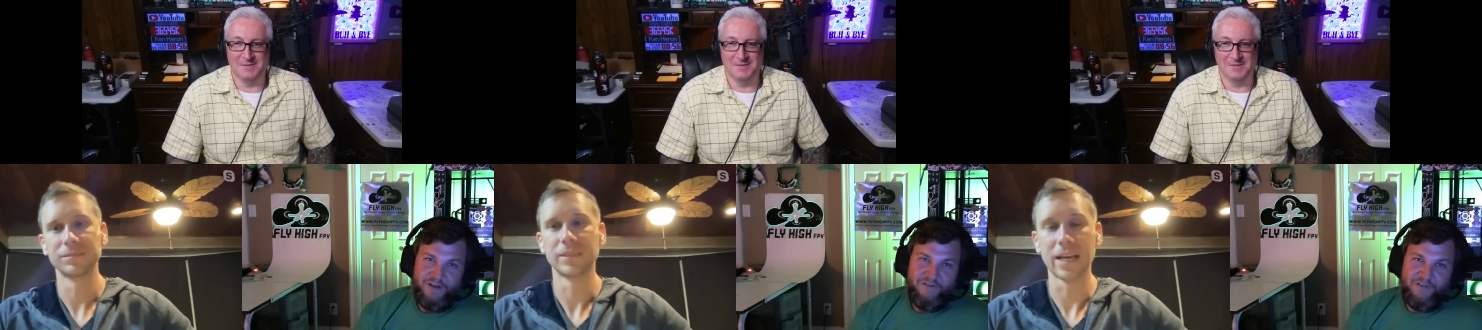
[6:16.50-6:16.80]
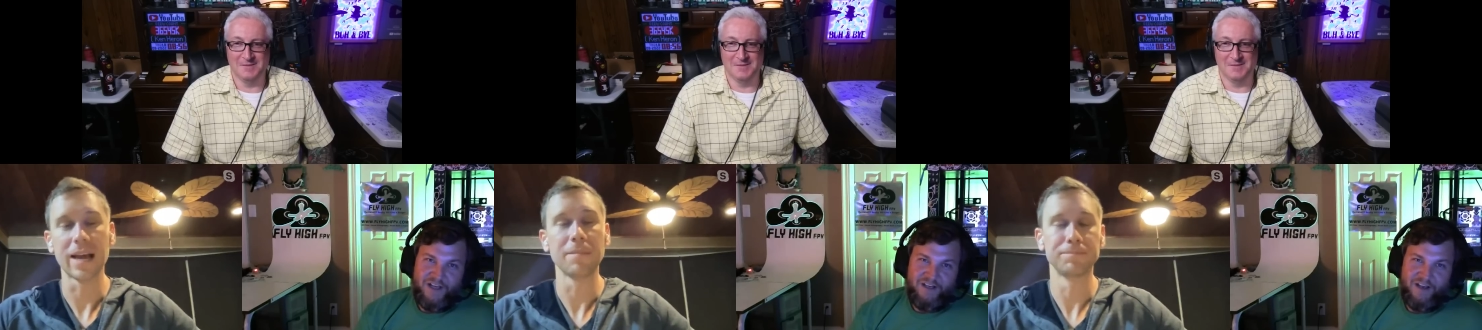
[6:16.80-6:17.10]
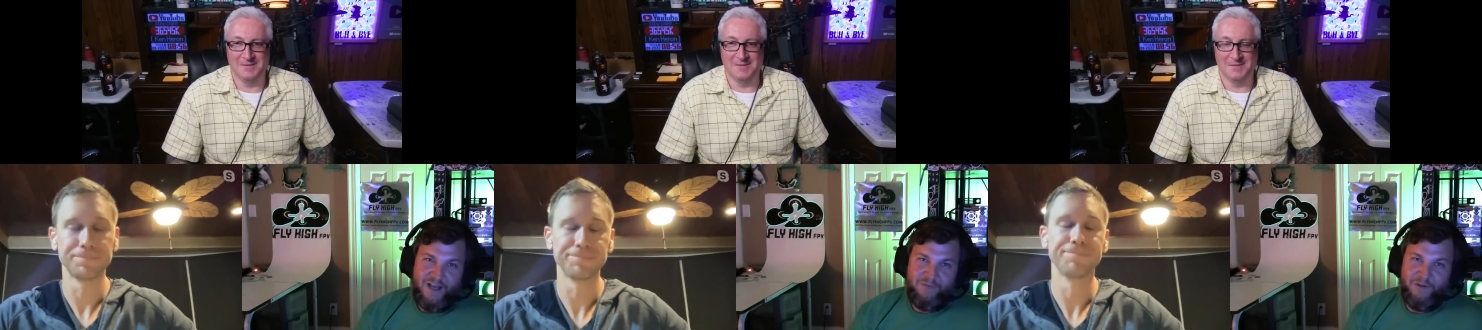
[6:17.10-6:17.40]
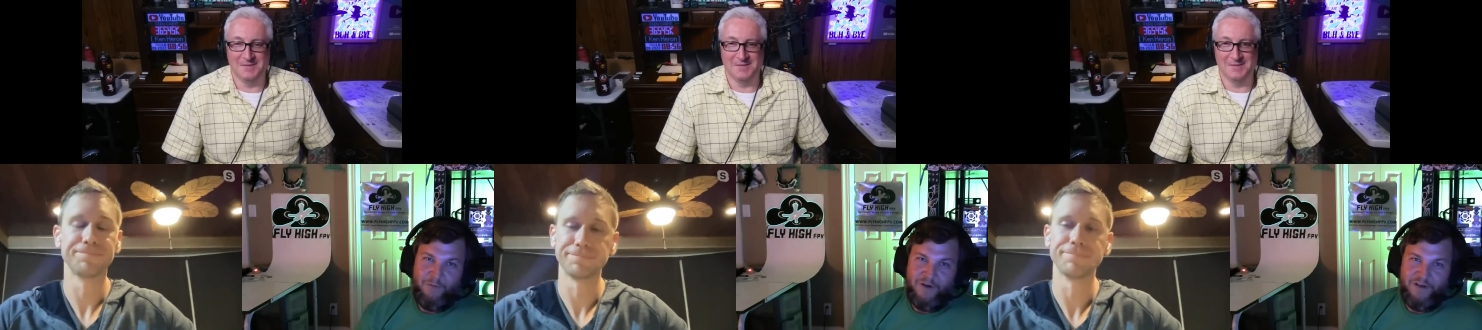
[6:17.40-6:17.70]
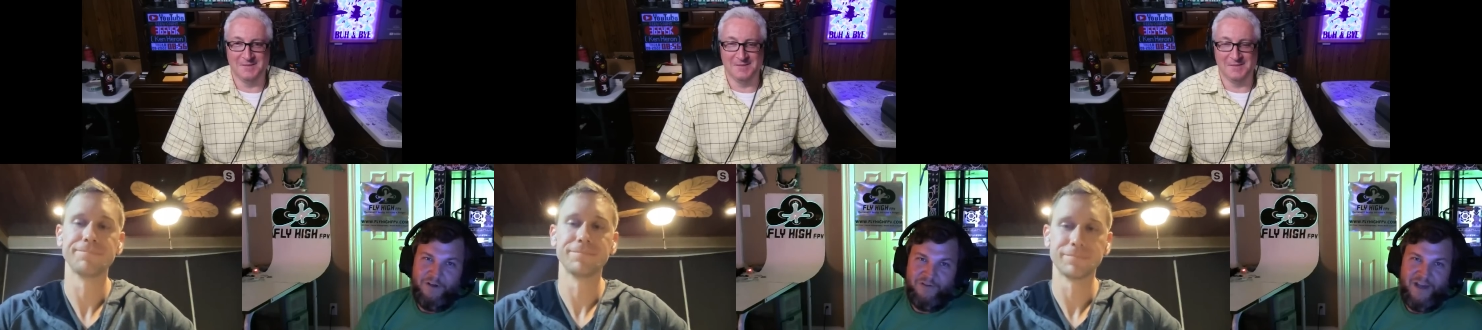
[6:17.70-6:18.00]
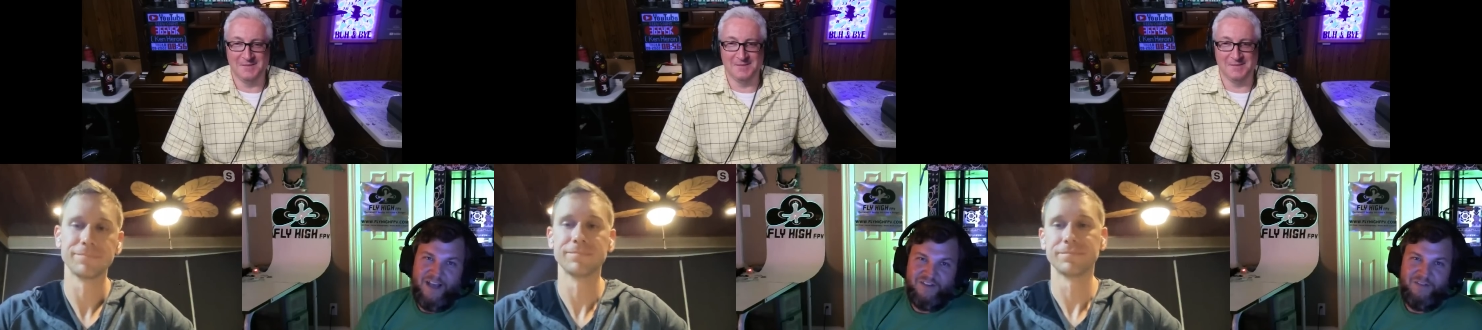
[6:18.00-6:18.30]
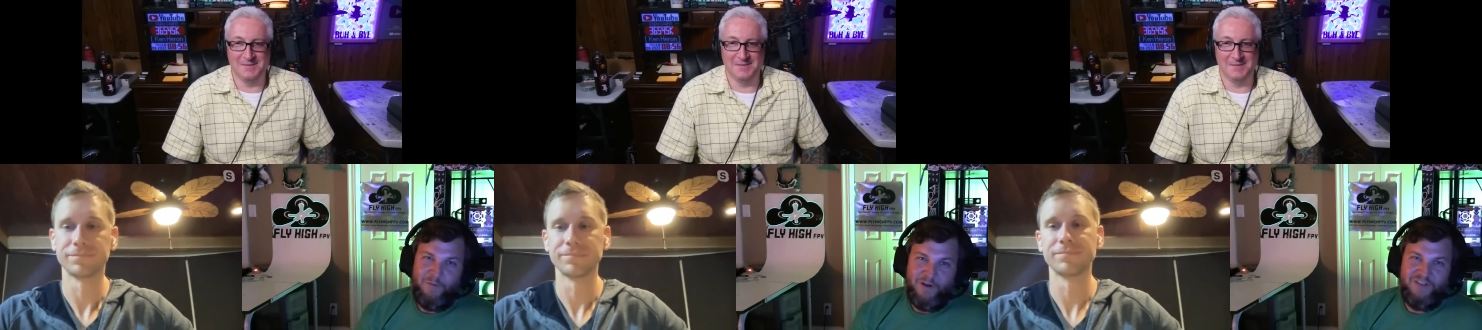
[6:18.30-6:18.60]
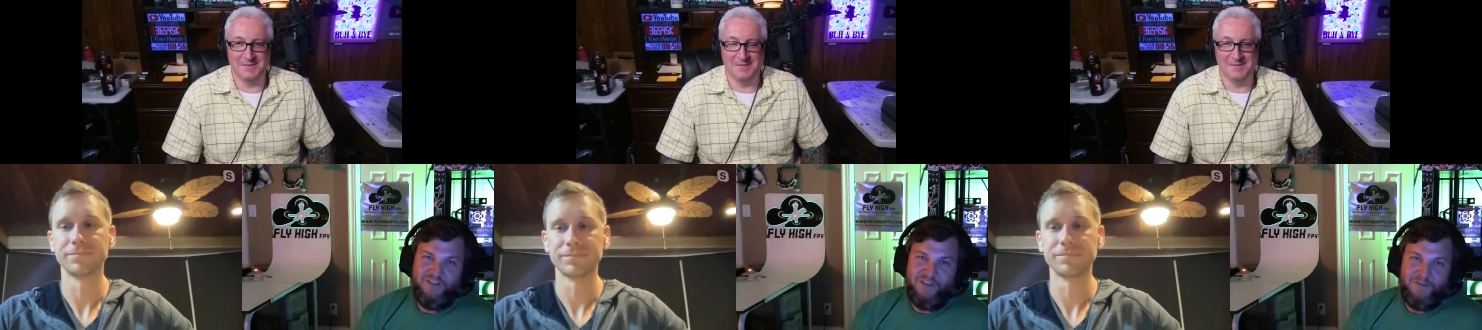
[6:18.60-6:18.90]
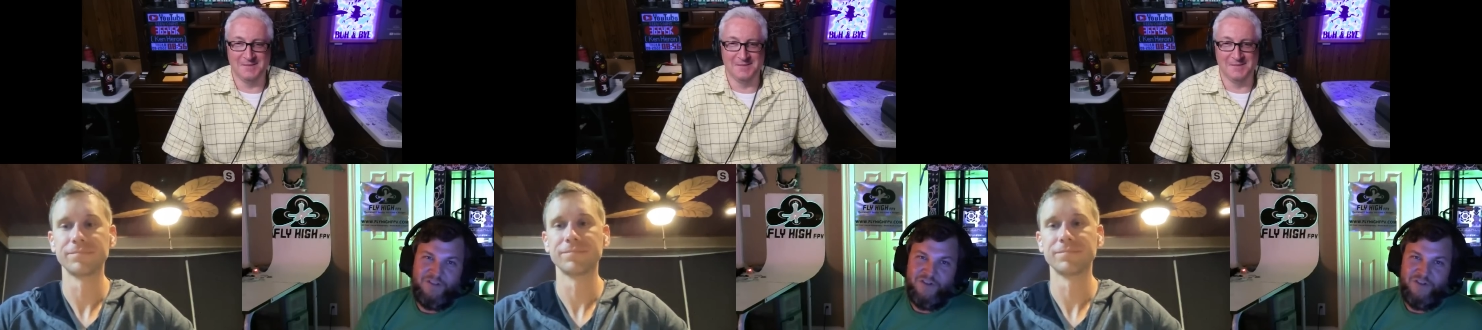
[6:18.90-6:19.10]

Speaker 1: you're going to find yeah. cops that want to go fast and want to see